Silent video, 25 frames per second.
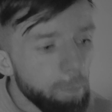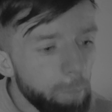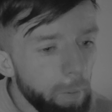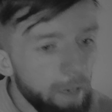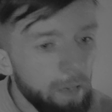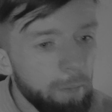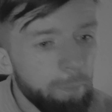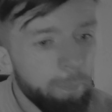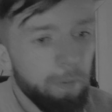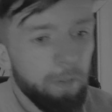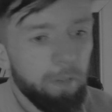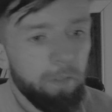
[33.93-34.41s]

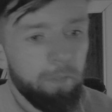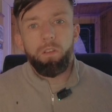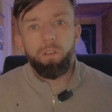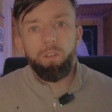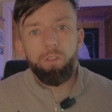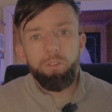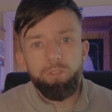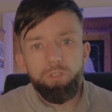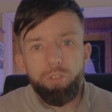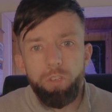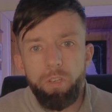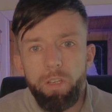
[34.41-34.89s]
beeping?
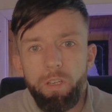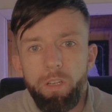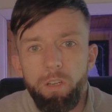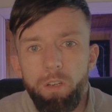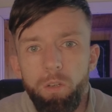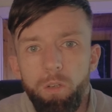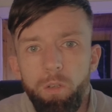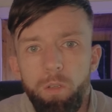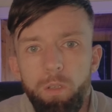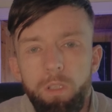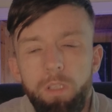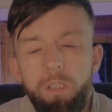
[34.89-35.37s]
Q3
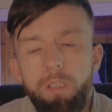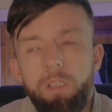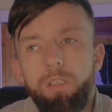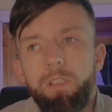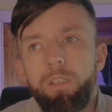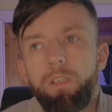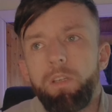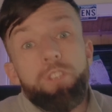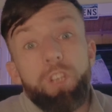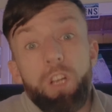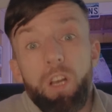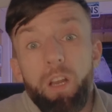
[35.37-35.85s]

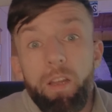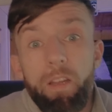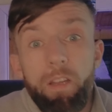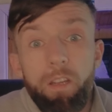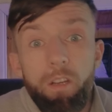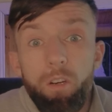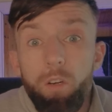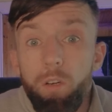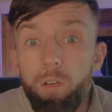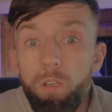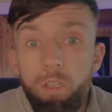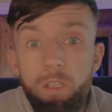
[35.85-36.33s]
goals, July
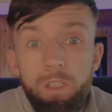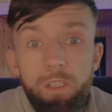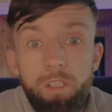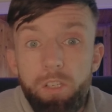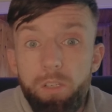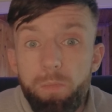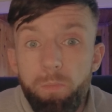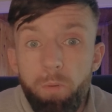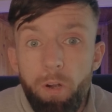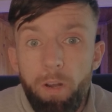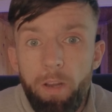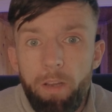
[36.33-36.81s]
goals,
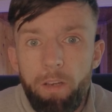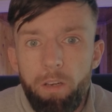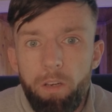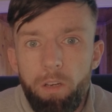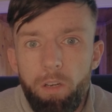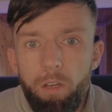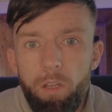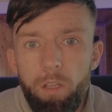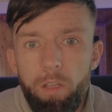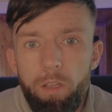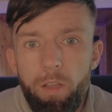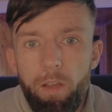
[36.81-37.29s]
just breaking it
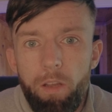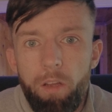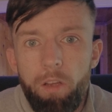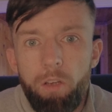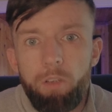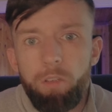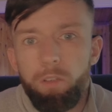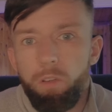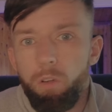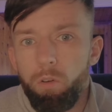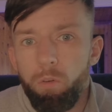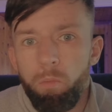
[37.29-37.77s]
all
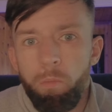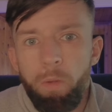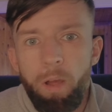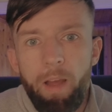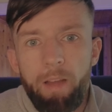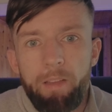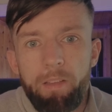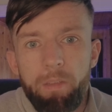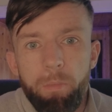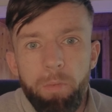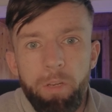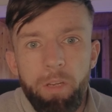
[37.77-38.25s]
down, going
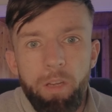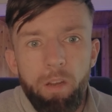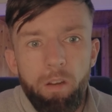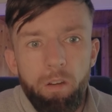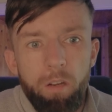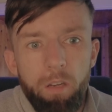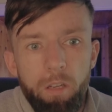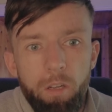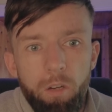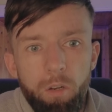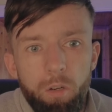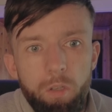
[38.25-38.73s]
back to my
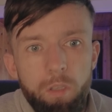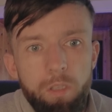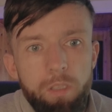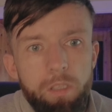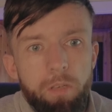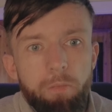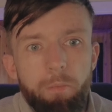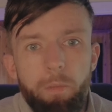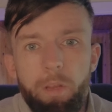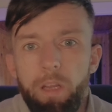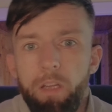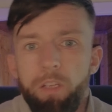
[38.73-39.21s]
yearly goals
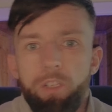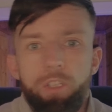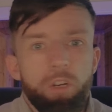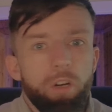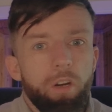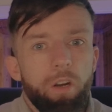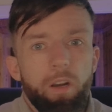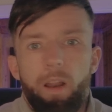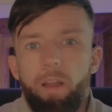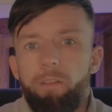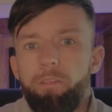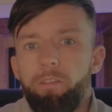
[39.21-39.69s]
and making
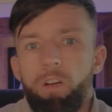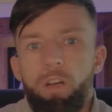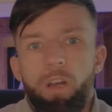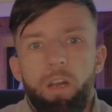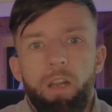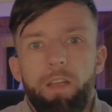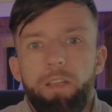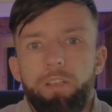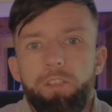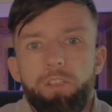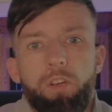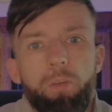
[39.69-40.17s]
sure that everything
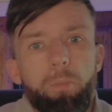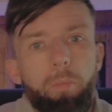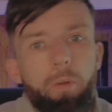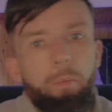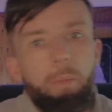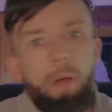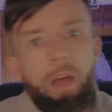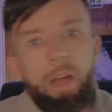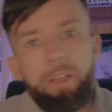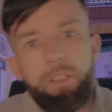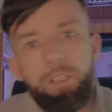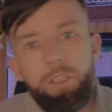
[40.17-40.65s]
lines up and
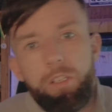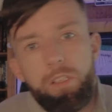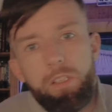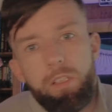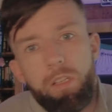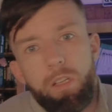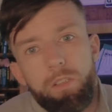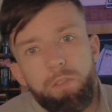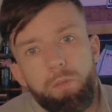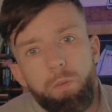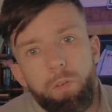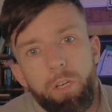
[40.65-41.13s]
matches.
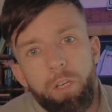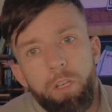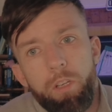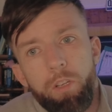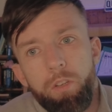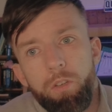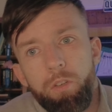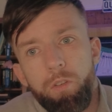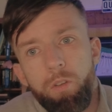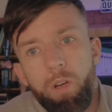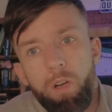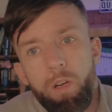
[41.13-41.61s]
That's what I
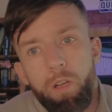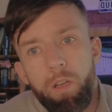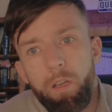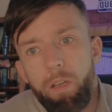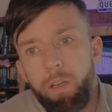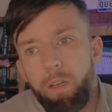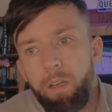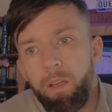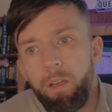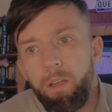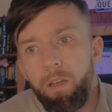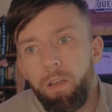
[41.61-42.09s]
do on
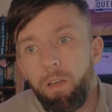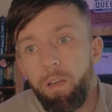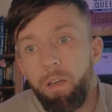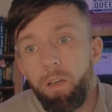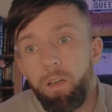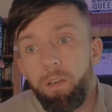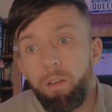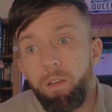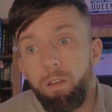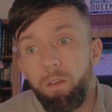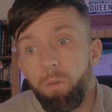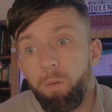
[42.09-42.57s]
a
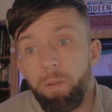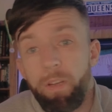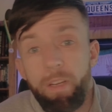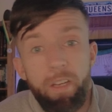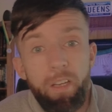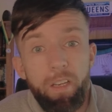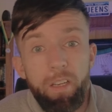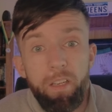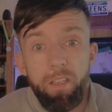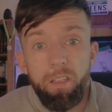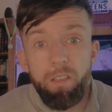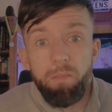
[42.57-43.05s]

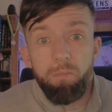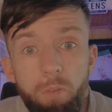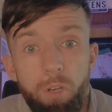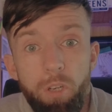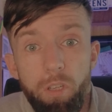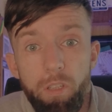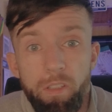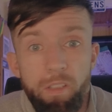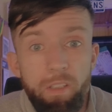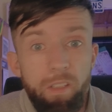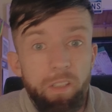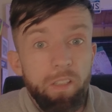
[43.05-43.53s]
weekly,
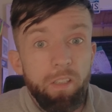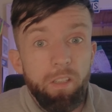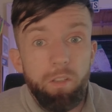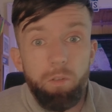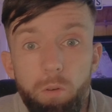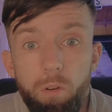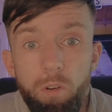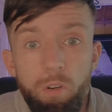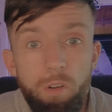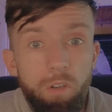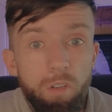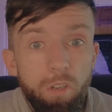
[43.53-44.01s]
monthly,
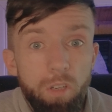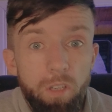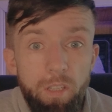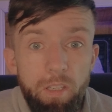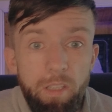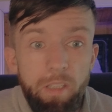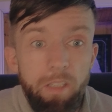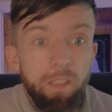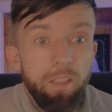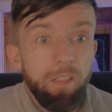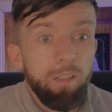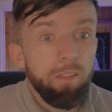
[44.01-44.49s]

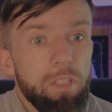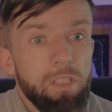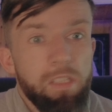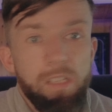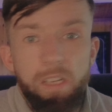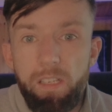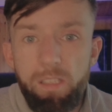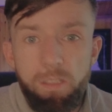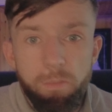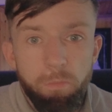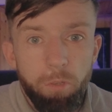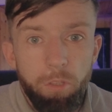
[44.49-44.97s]
quarterly,
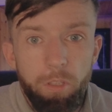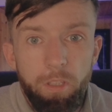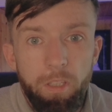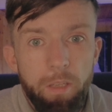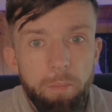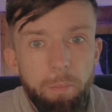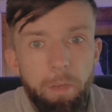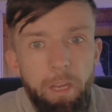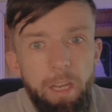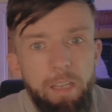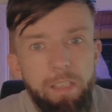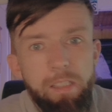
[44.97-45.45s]
6 monthly
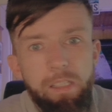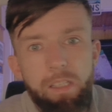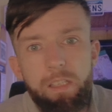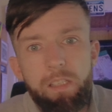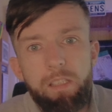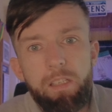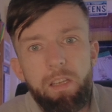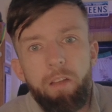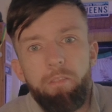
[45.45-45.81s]
basis